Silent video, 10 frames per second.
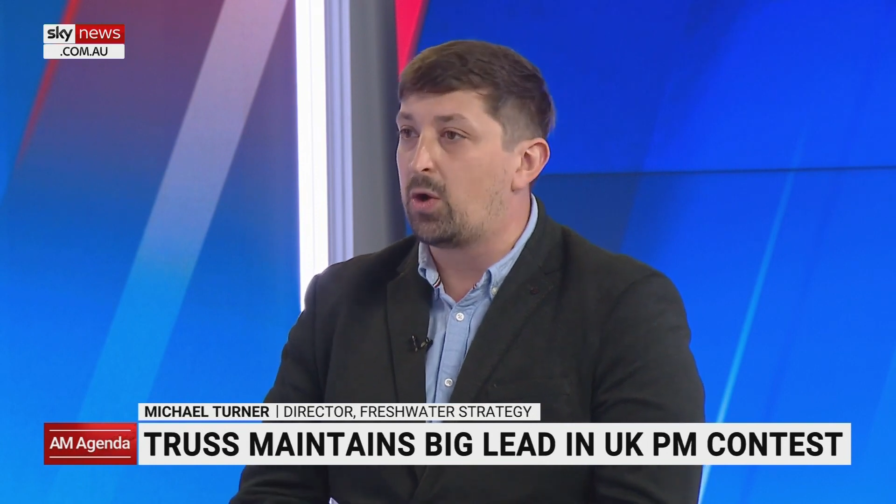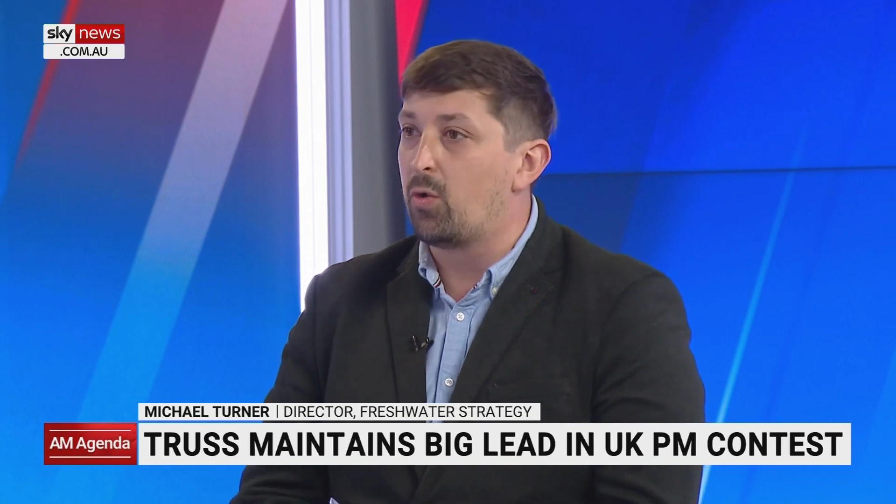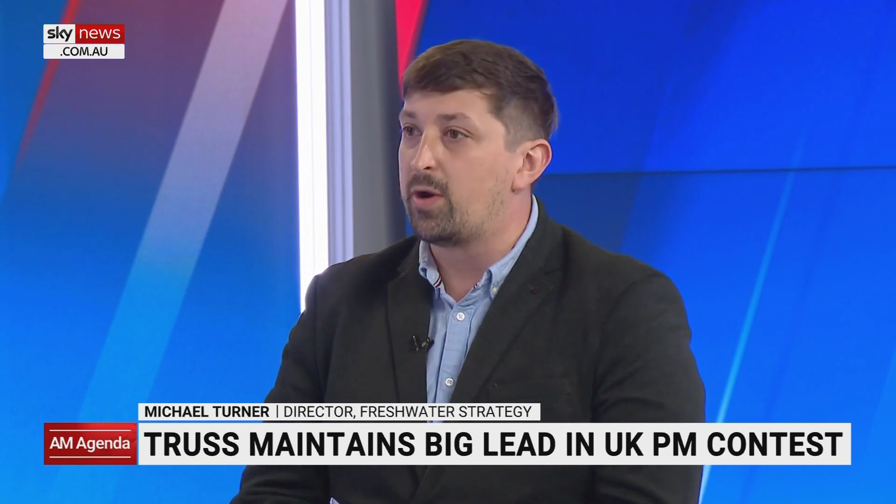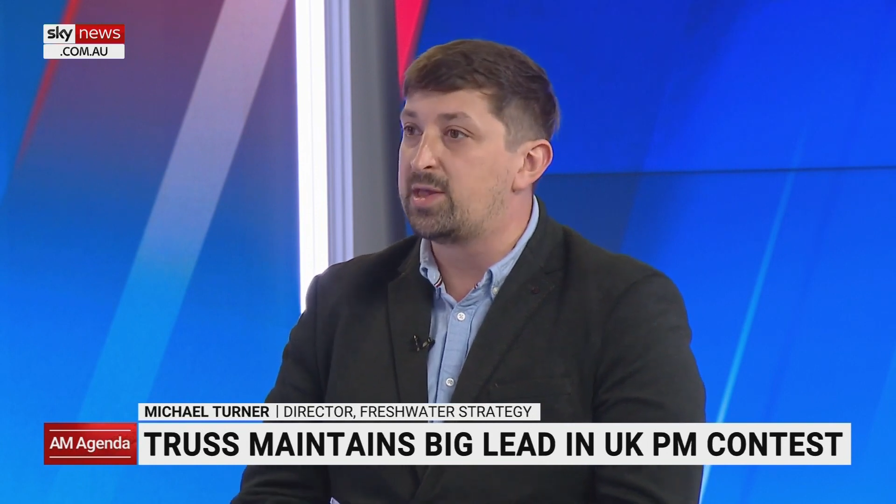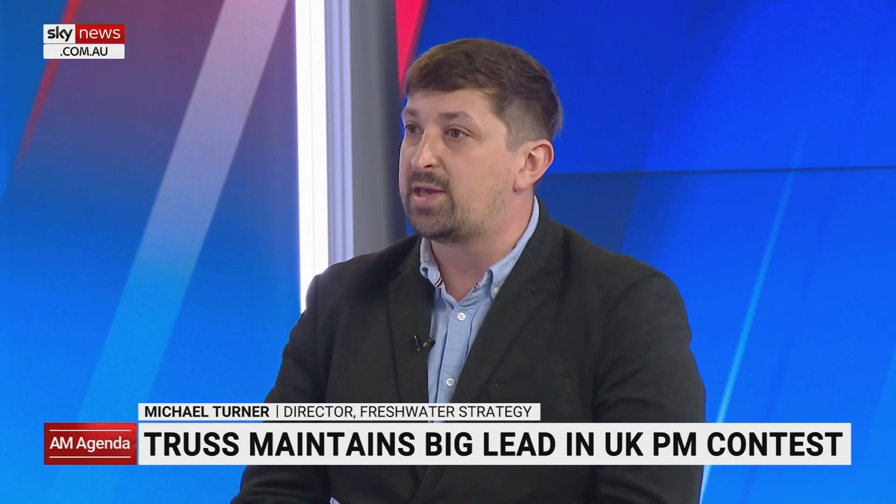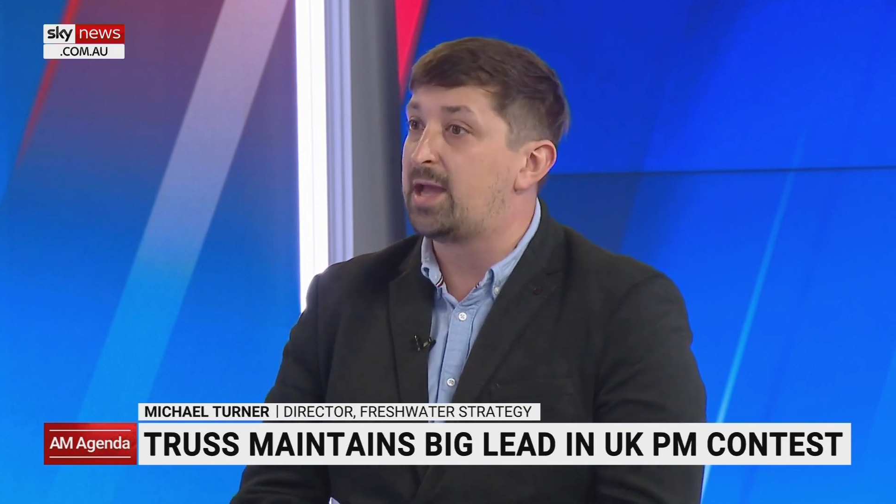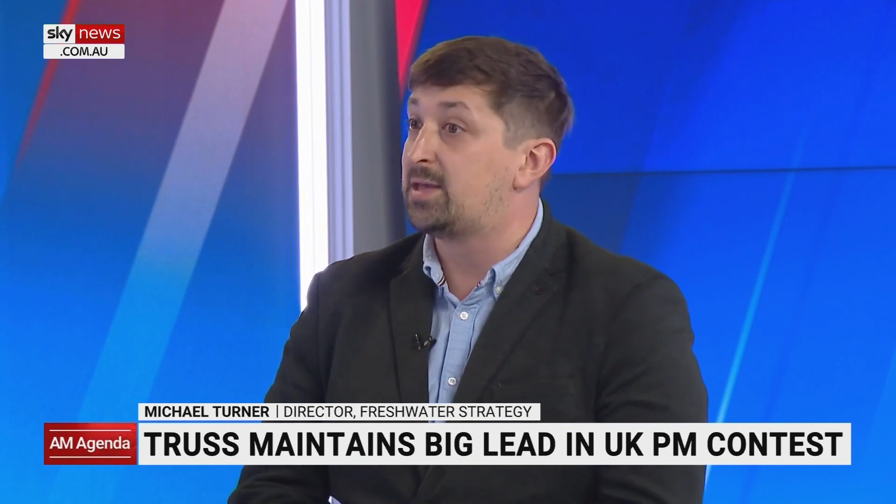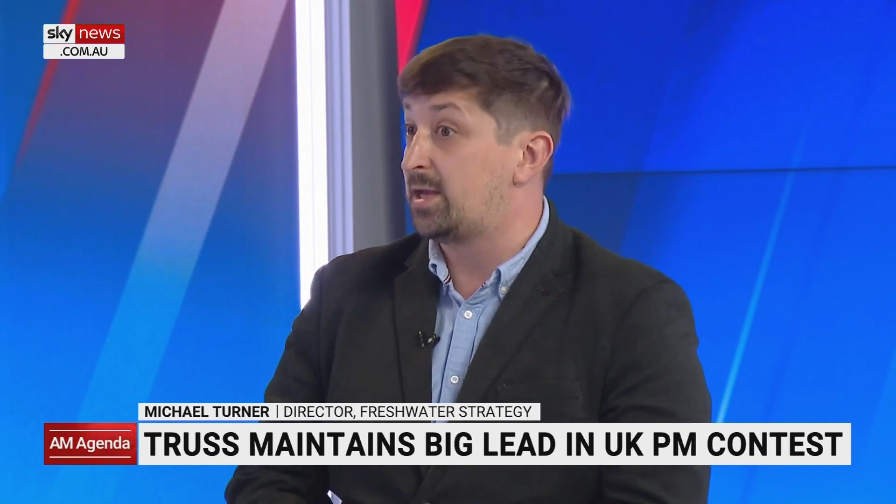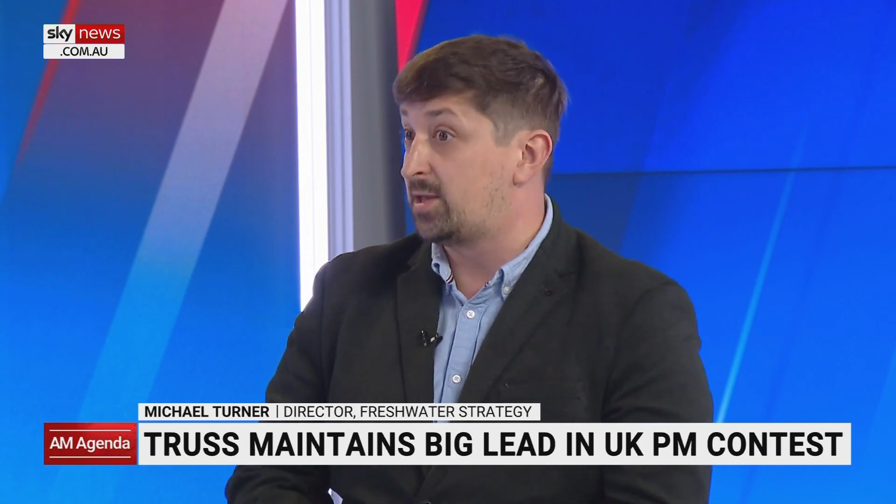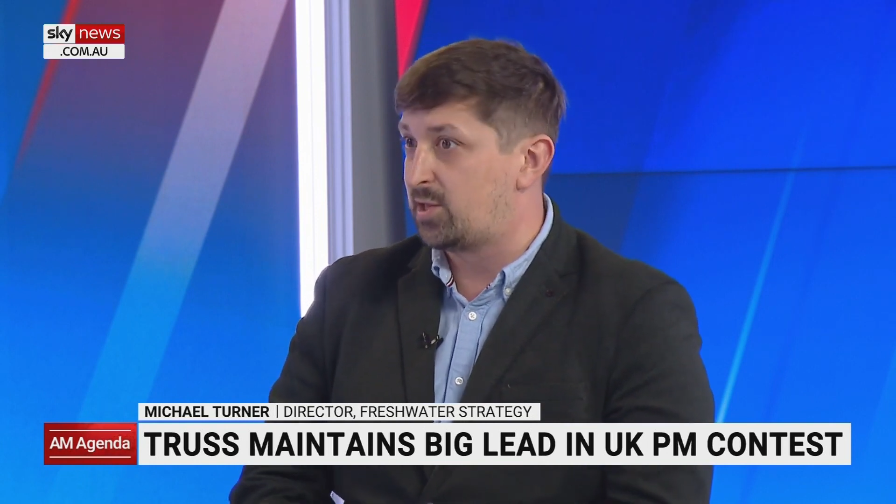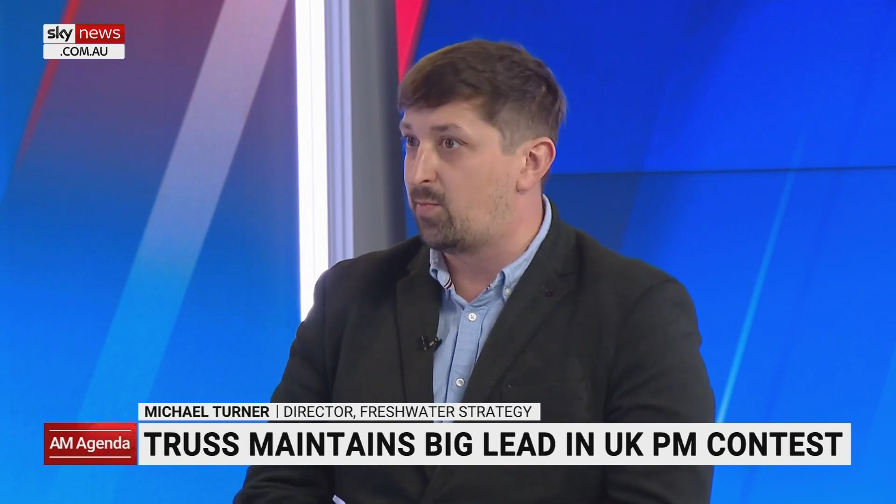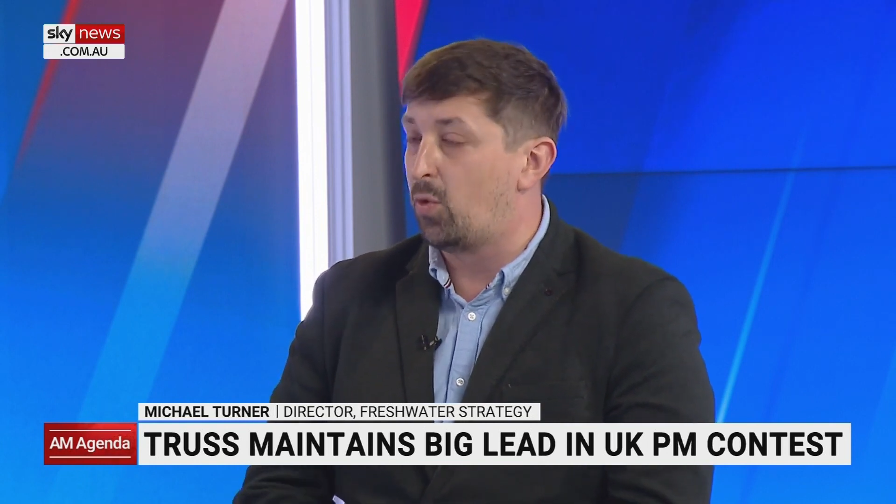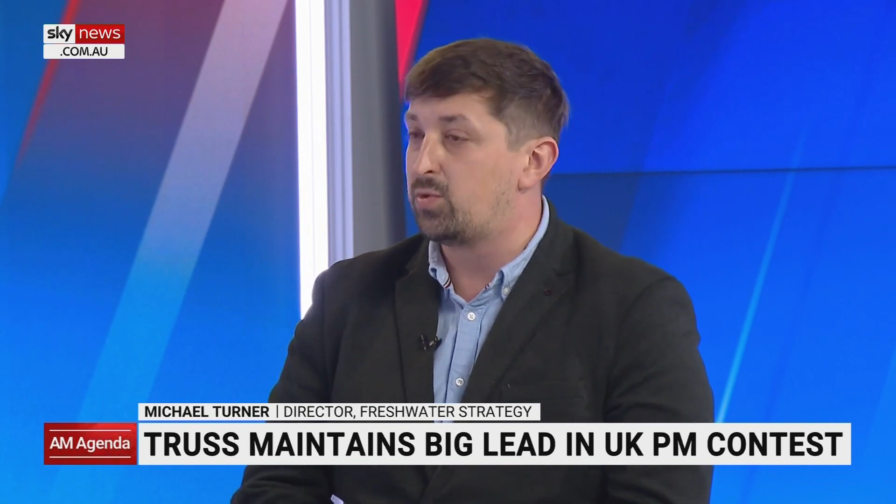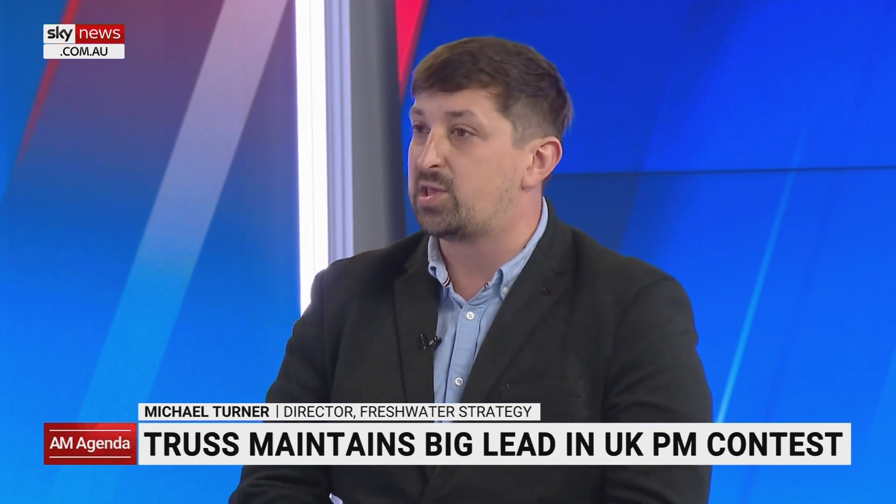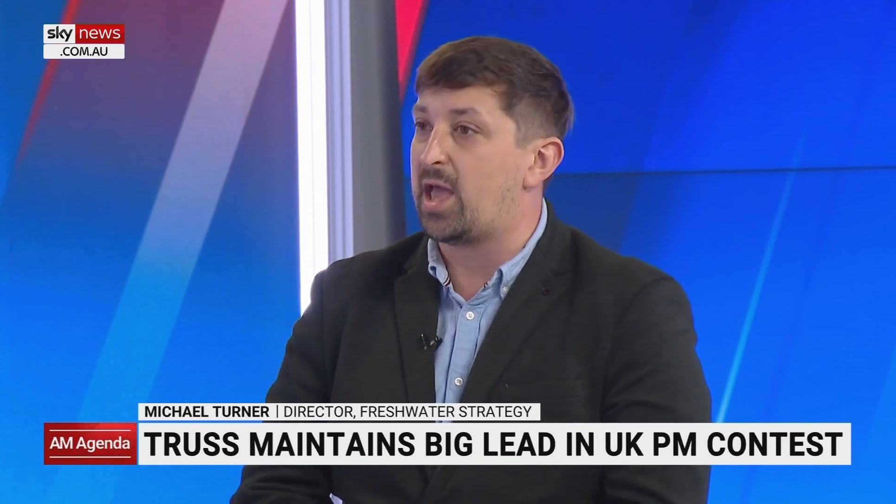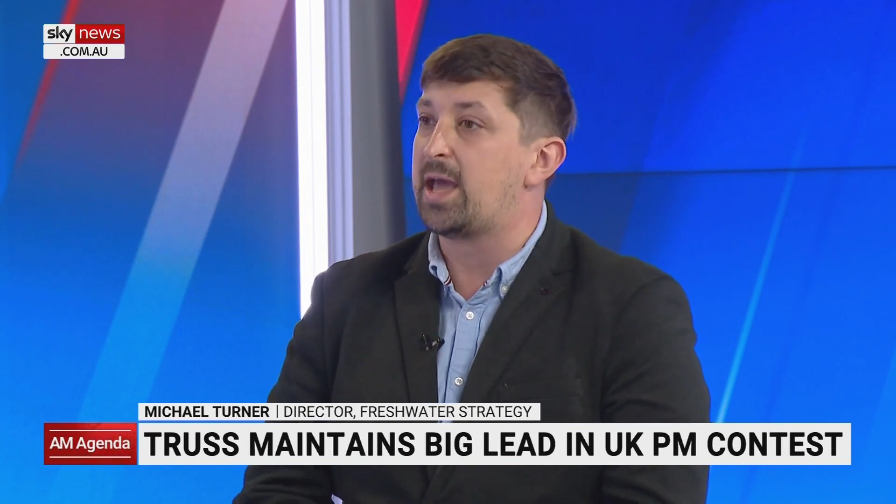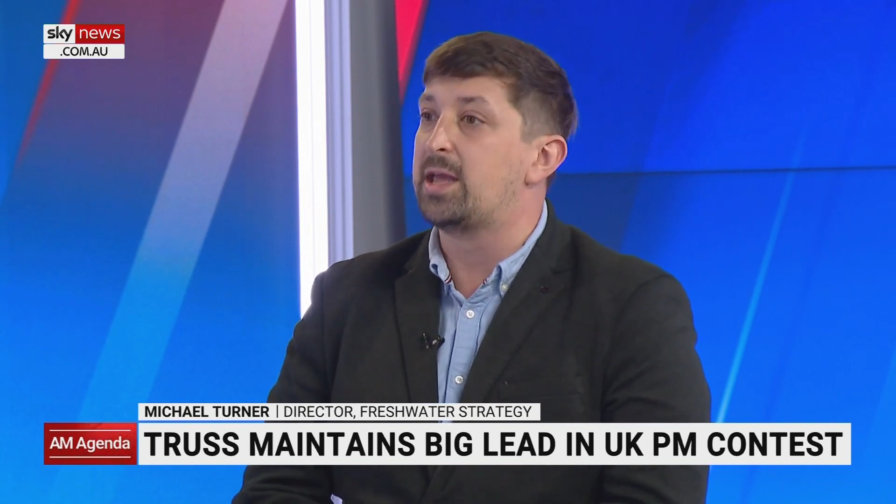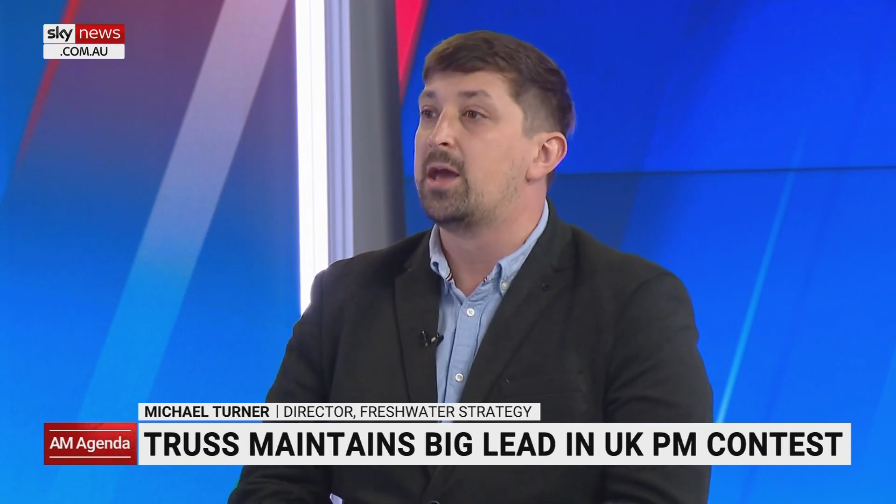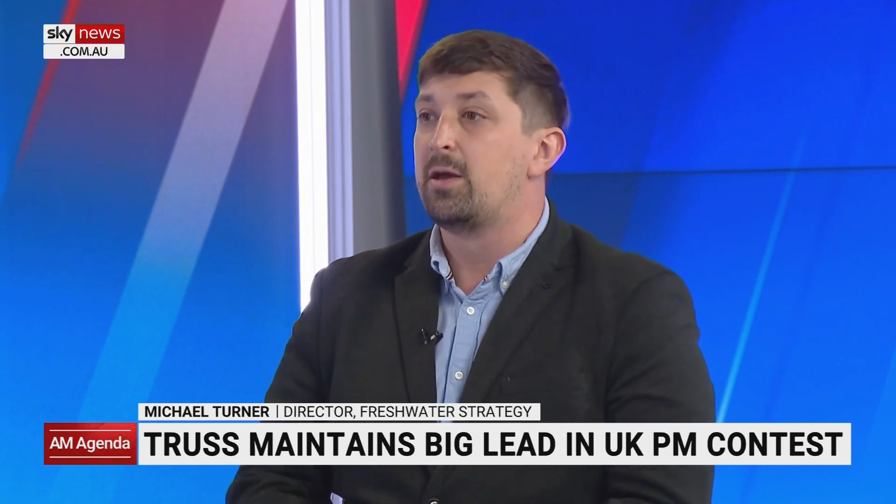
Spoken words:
orientated, small state,